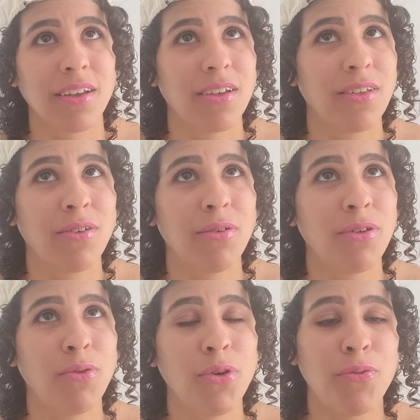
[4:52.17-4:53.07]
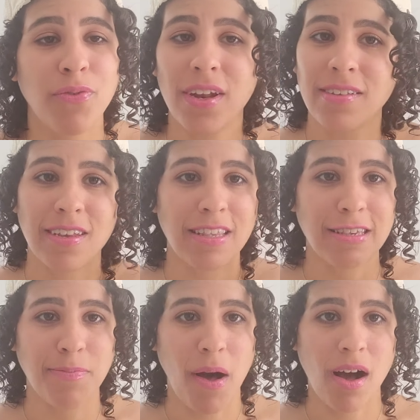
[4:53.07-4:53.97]
you fit into this
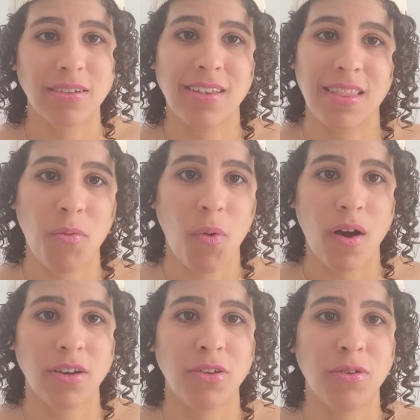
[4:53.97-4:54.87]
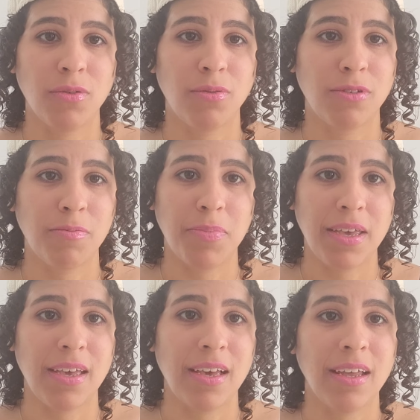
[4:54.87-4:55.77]
box that they want you to
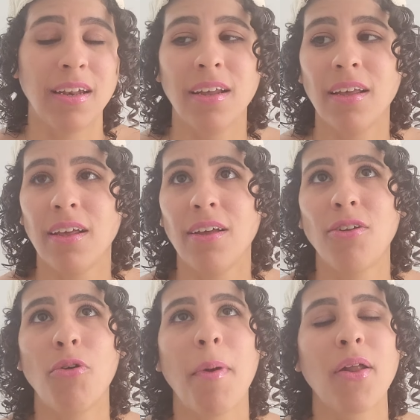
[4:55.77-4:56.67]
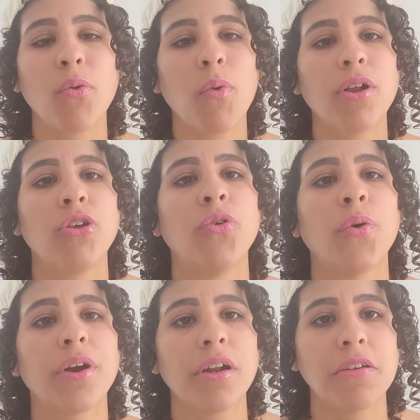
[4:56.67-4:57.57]
be in. No matter what, you're
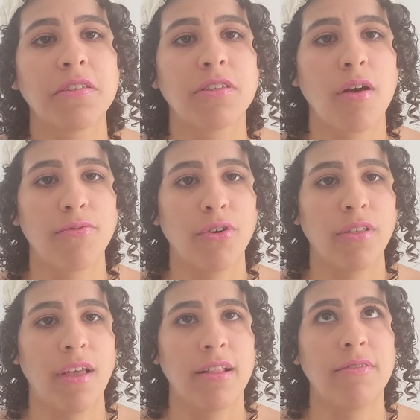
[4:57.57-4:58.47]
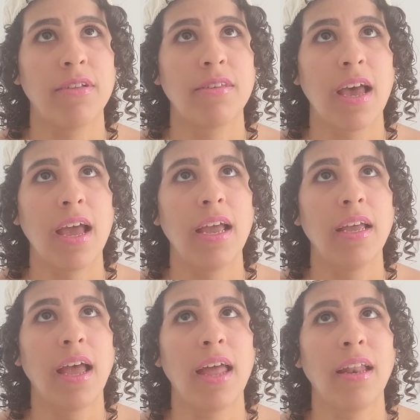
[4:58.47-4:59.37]
going to suffer in the end of the day,
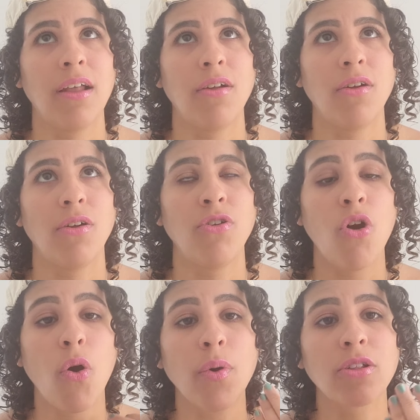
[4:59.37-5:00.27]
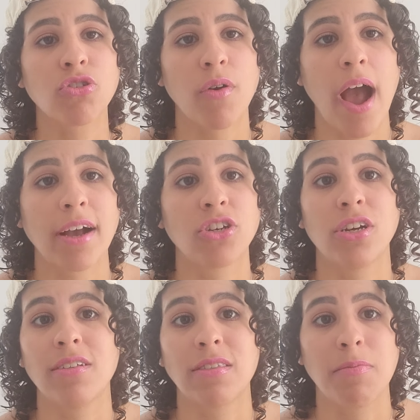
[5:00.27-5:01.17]
and no interaction
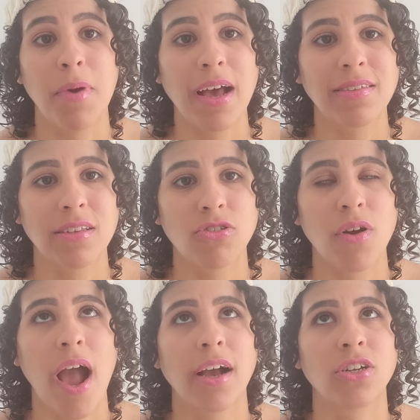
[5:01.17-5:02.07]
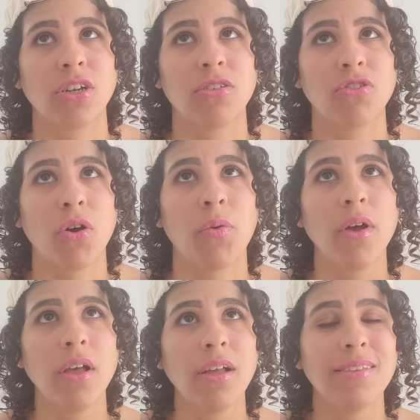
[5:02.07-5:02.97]
is the best interaction. So
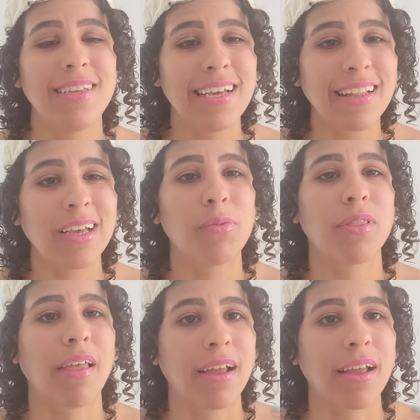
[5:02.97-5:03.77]
dealing with like